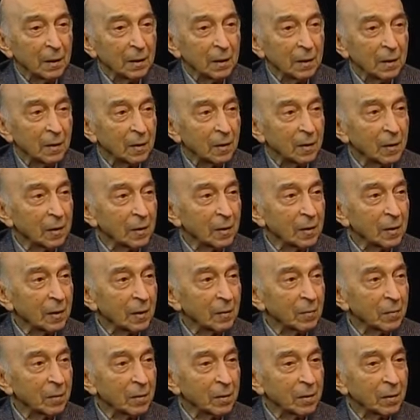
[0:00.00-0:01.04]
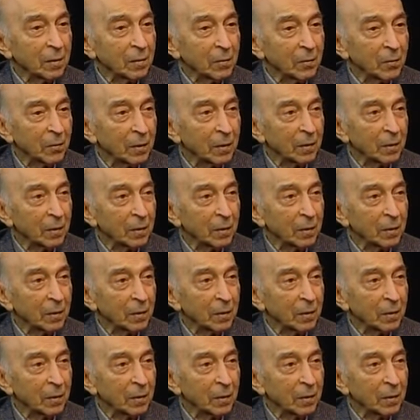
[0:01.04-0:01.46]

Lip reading: the systems for